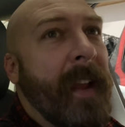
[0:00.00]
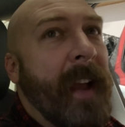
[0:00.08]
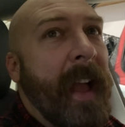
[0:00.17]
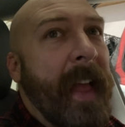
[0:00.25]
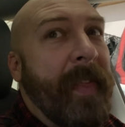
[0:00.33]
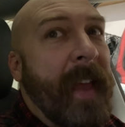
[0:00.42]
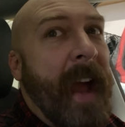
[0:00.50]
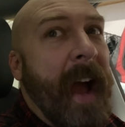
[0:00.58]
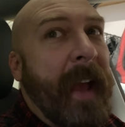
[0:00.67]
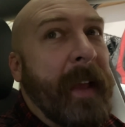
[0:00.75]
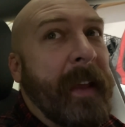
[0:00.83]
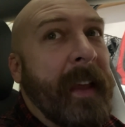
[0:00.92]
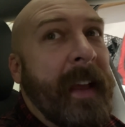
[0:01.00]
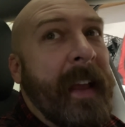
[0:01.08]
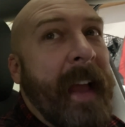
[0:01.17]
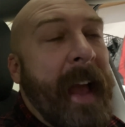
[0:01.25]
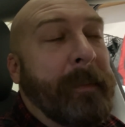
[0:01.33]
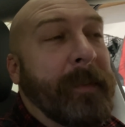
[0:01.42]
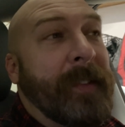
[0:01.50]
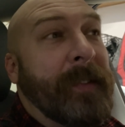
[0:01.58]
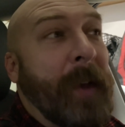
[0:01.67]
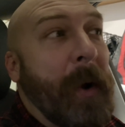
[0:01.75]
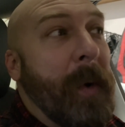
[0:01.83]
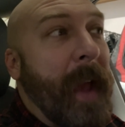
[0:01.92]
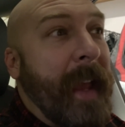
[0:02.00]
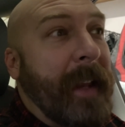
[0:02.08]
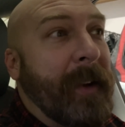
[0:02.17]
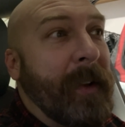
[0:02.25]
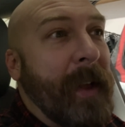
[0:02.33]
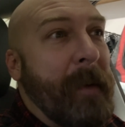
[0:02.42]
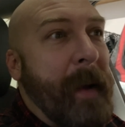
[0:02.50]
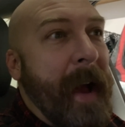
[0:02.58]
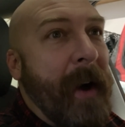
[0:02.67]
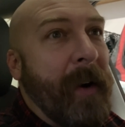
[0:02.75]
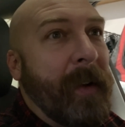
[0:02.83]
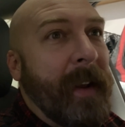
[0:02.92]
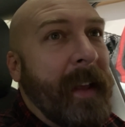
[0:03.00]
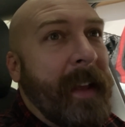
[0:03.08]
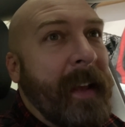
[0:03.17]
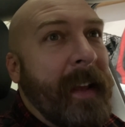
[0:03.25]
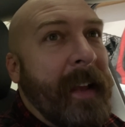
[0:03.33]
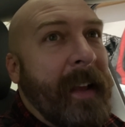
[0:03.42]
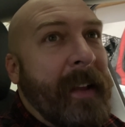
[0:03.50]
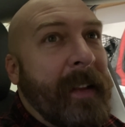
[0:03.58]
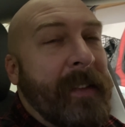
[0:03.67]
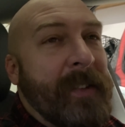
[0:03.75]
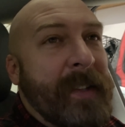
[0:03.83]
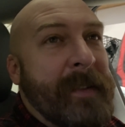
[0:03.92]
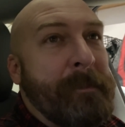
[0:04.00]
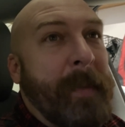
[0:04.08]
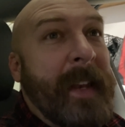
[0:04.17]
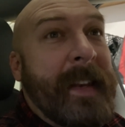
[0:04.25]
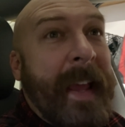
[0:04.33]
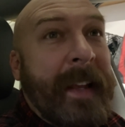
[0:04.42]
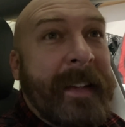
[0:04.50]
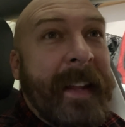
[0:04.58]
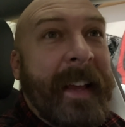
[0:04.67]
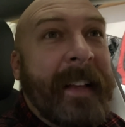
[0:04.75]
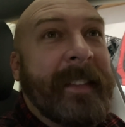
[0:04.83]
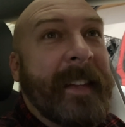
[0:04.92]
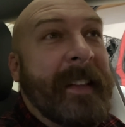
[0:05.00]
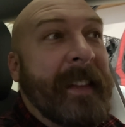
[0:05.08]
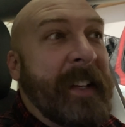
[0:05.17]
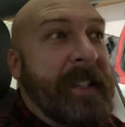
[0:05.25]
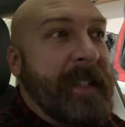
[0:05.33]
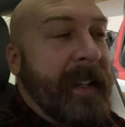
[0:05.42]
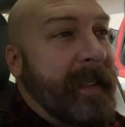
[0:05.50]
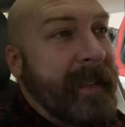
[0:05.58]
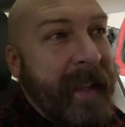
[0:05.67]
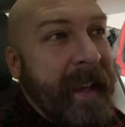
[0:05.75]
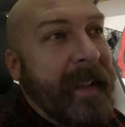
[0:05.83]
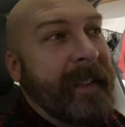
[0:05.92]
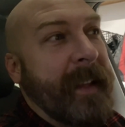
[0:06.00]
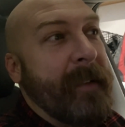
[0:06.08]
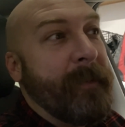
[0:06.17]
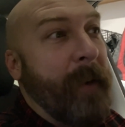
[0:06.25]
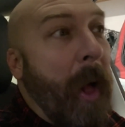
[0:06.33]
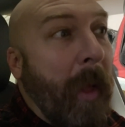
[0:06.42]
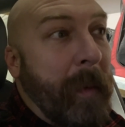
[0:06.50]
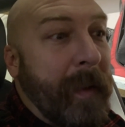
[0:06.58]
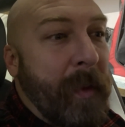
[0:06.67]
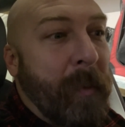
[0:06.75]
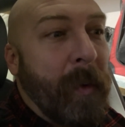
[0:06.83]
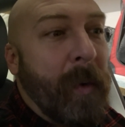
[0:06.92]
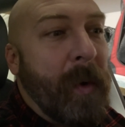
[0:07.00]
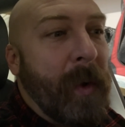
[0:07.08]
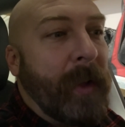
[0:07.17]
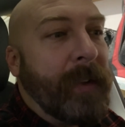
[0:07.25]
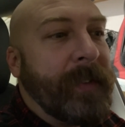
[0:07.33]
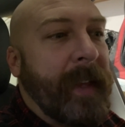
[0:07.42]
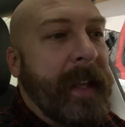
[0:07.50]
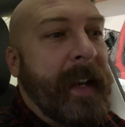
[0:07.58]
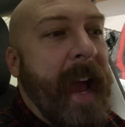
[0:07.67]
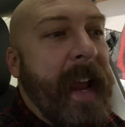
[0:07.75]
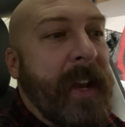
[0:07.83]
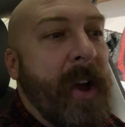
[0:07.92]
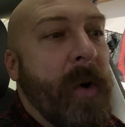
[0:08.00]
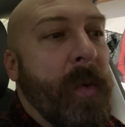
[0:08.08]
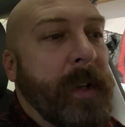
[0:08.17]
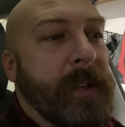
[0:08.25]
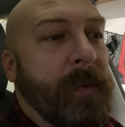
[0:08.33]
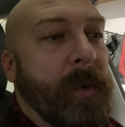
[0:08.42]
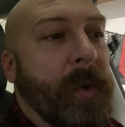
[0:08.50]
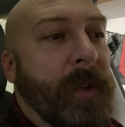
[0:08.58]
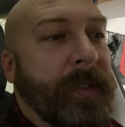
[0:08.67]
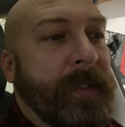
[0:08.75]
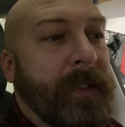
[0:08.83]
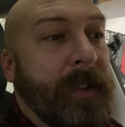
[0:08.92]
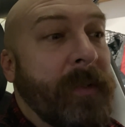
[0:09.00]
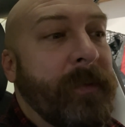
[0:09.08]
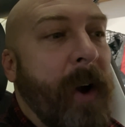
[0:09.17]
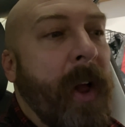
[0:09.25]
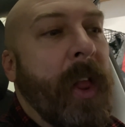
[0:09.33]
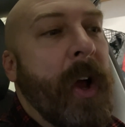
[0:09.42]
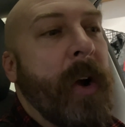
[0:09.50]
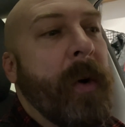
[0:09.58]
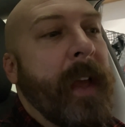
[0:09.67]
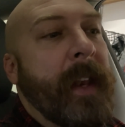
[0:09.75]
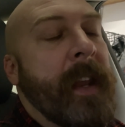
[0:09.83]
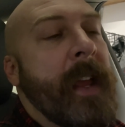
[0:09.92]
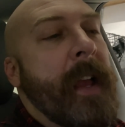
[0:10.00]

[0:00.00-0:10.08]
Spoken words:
and that I am so anal about just pedantics and logistics and following the rules, and I know which rules to follow, and